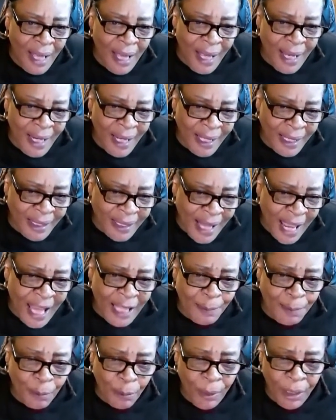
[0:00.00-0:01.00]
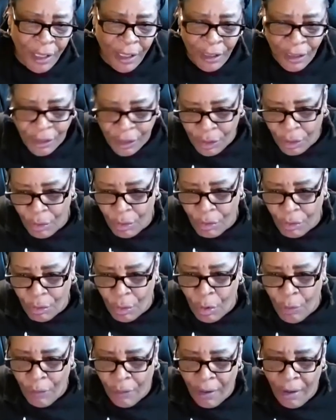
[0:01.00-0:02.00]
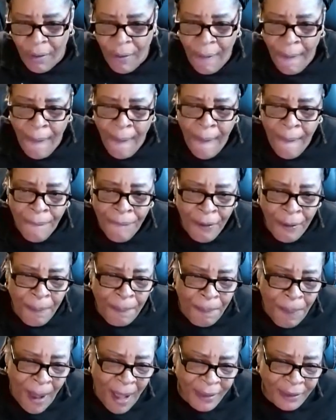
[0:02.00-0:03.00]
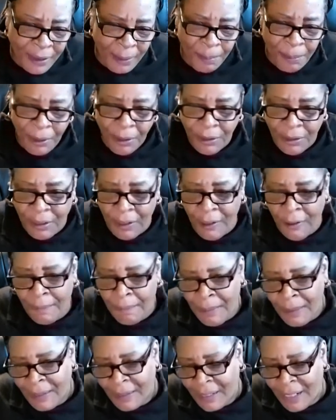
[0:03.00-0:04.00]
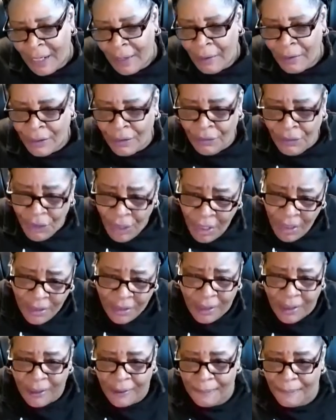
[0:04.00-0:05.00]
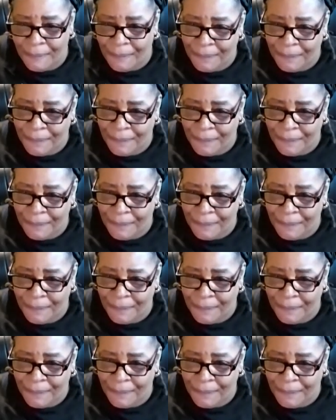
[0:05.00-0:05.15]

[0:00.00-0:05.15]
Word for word: and exacerbate concerns over the possibility of miscarriage of justice.